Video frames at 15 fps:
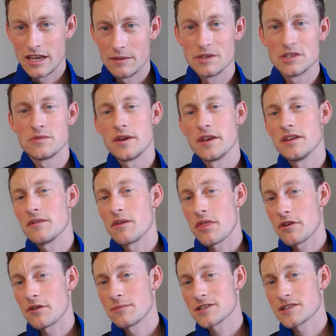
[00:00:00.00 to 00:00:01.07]
in between your
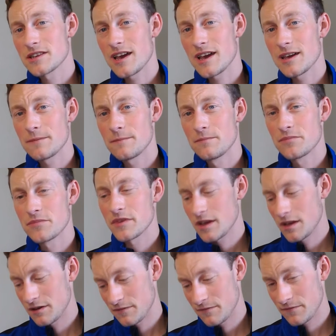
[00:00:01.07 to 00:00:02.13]
thermostat
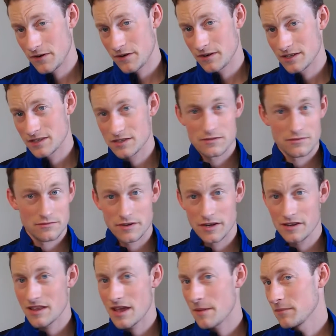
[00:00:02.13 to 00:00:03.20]
and your furnace. Right
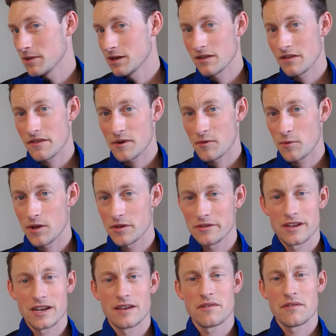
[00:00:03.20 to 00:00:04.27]
in that middle of that wall, you're
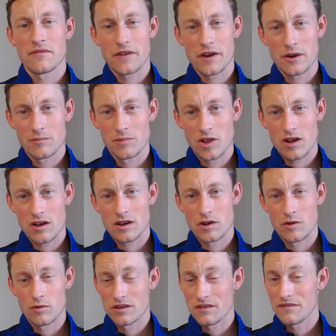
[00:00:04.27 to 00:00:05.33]
going to have a fire block
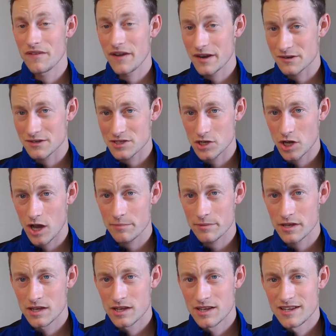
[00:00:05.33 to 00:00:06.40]
or a fire stop.
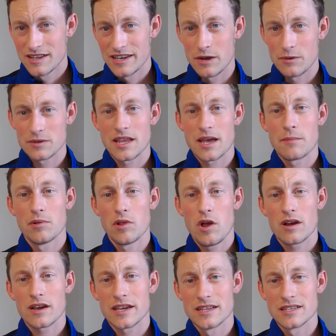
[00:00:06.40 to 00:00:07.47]
Now what that
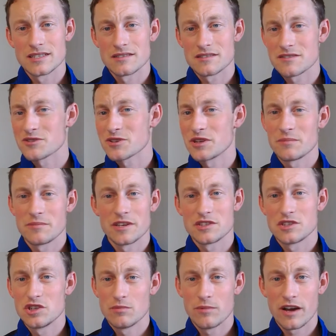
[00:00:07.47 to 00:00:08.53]
block is it's going to be a
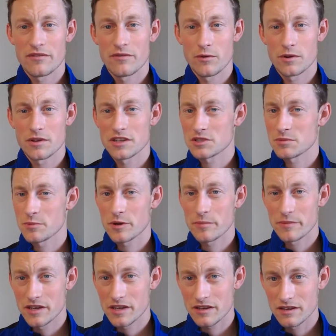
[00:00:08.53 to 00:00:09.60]
2x4 that's
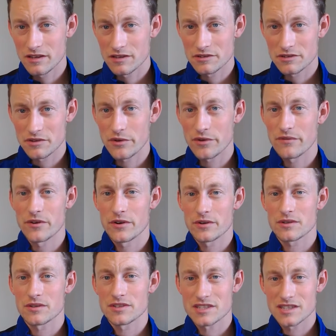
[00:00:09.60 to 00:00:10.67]
perpendicular to your
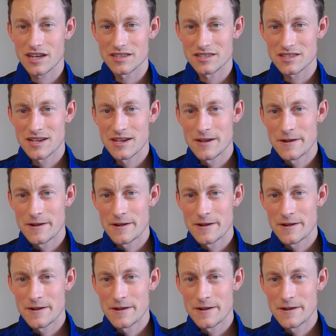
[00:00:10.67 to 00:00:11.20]
vertical studs.